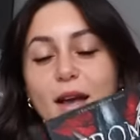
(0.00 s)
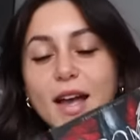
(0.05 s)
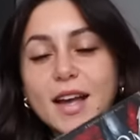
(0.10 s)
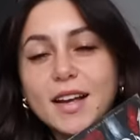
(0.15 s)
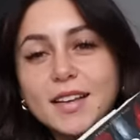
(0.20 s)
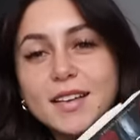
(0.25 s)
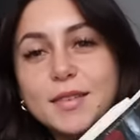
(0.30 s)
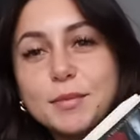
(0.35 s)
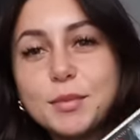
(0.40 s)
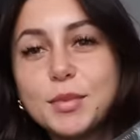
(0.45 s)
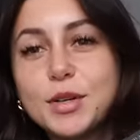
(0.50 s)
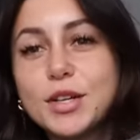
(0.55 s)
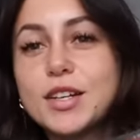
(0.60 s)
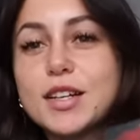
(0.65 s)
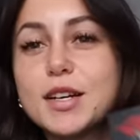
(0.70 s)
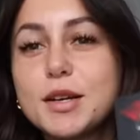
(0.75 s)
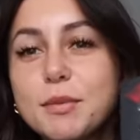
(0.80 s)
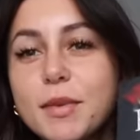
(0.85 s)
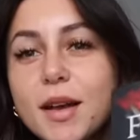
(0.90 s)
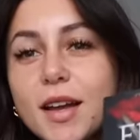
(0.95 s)
paperback
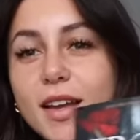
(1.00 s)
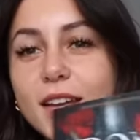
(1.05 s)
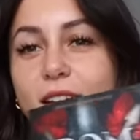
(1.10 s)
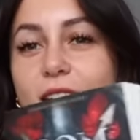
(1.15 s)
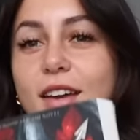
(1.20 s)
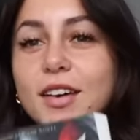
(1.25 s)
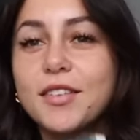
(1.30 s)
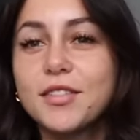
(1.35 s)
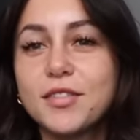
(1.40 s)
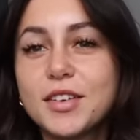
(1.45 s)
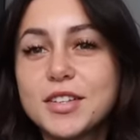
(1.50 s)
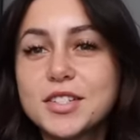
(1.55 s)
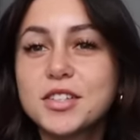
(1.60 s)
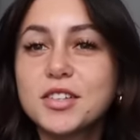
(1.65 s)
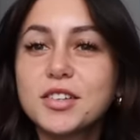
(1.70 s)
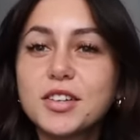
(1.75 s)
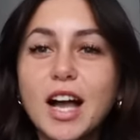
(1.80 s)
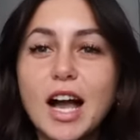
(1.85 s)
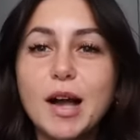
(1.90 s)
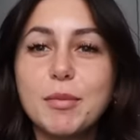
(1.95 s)
book. My
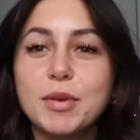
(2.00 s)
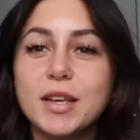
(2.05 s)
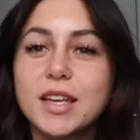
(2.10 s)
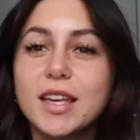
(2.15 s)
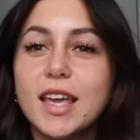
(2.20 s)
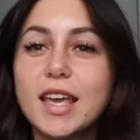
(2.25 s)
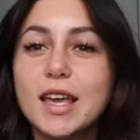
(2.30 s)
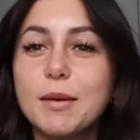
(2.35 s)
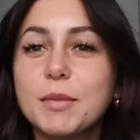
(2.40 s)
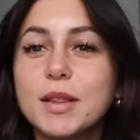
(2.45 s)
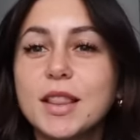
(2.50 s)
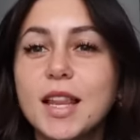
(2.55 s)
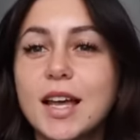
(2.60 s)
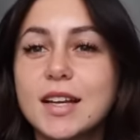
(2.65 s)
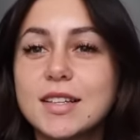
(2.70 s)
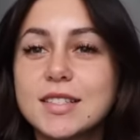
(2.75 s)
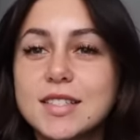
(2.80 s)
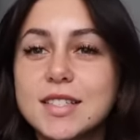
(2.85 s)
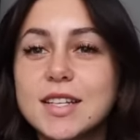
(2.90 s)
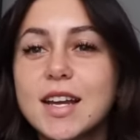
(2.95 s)
physical copy came
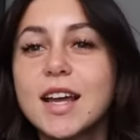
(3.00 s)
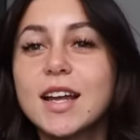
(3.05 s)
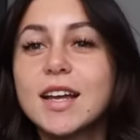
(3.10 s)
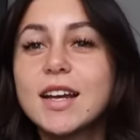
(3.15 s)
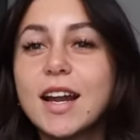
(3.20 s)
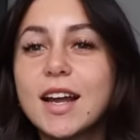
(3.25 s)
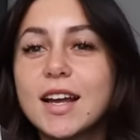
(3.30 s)
last night.